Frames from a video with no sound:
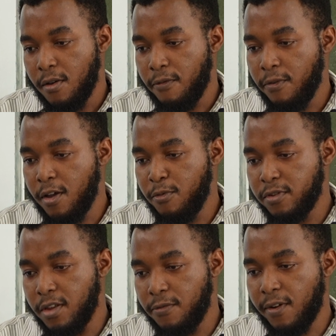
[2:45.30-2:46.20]
5
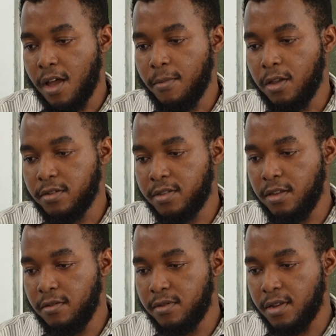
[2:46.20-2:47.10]
was the flat metal
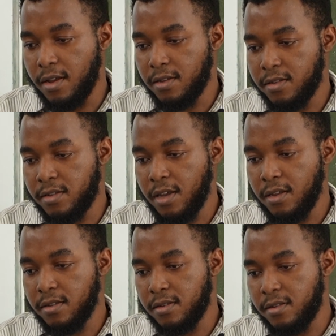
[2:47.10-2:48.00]
steels, and
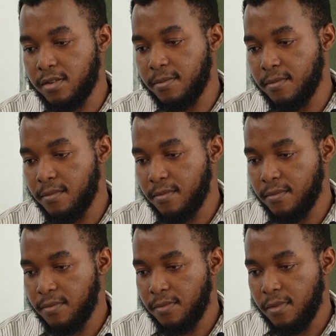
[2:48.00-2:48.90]
6,
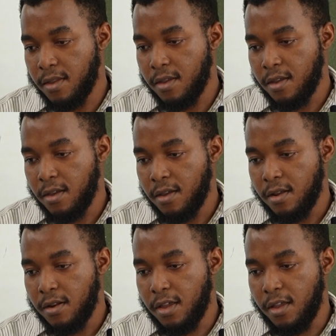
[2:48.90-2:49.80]

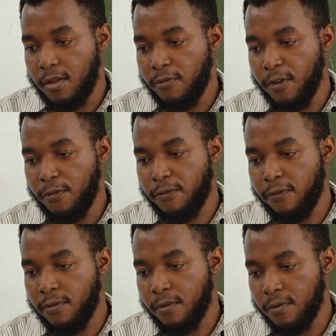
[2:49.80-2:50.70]
the 5th
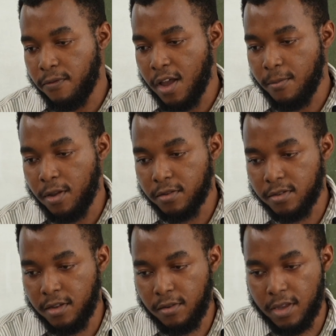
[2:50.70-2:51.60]
flat metal
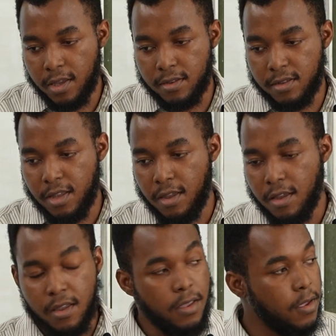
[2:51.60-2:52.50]
steel is the